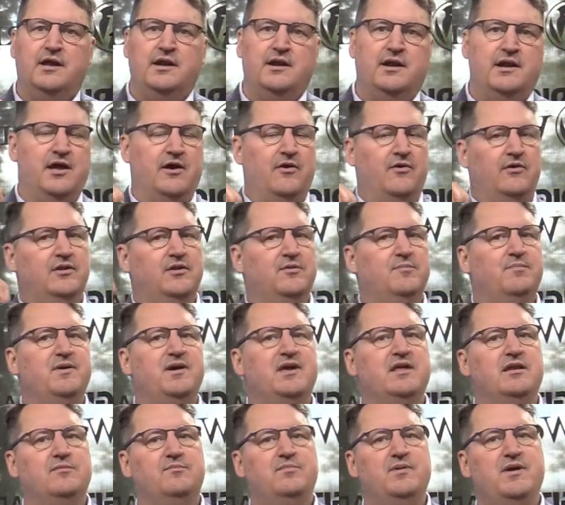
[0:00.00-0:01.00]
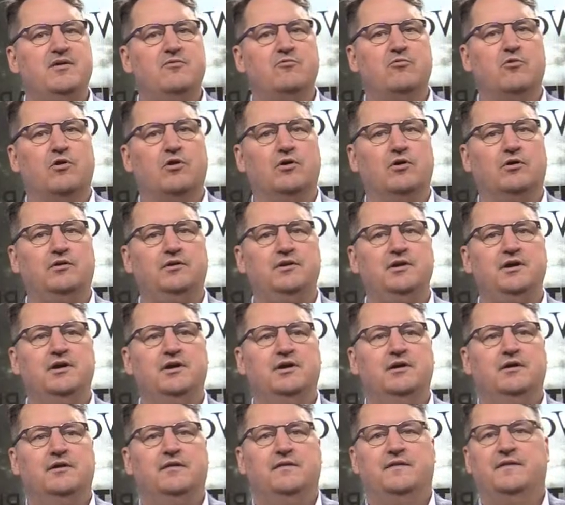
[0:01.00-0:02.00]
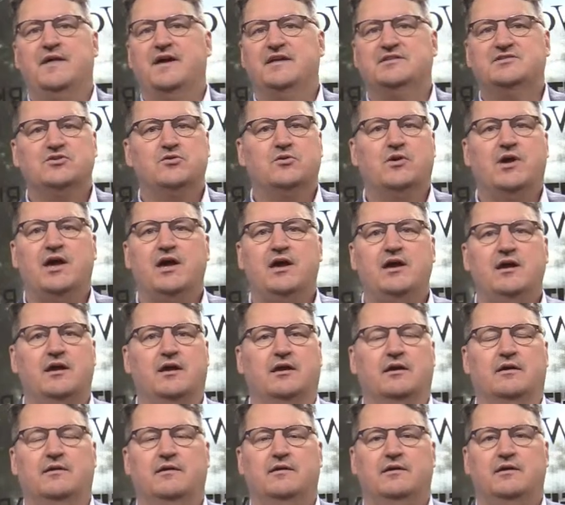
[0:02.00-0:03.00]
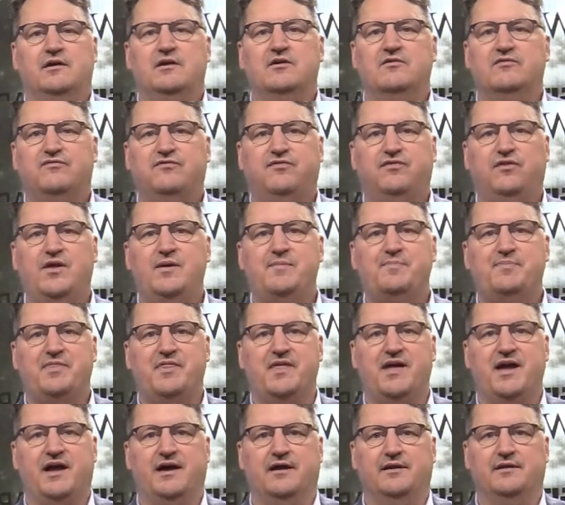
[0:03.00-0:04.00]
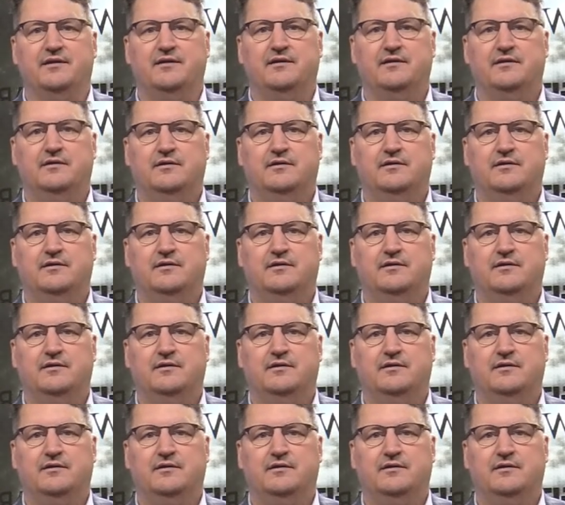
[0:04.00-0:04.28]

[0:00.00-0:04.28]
Now in the B2B world, that's okay. You flip that.